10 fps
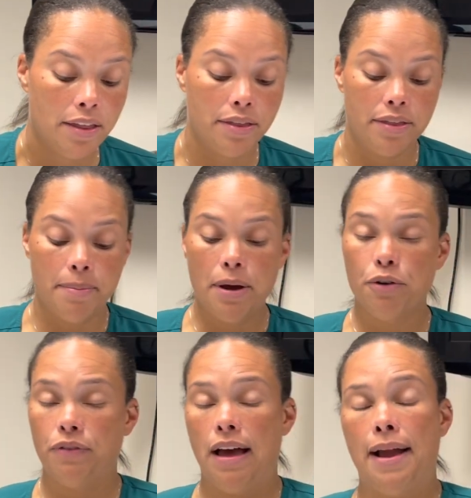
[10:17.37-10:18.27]
the
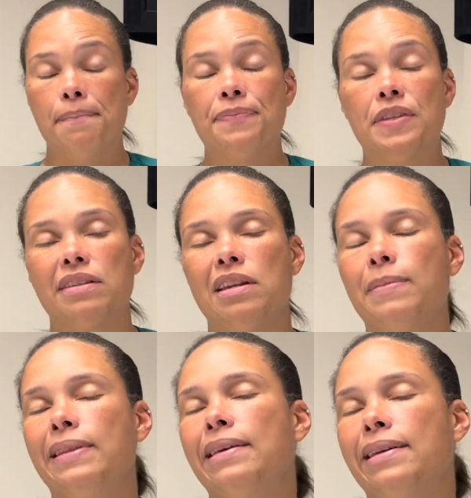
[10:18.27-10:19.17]
butterfly. It's going to be
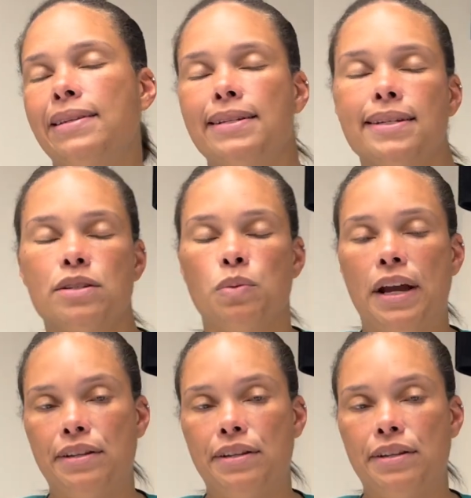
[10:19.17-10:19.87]
the easiest way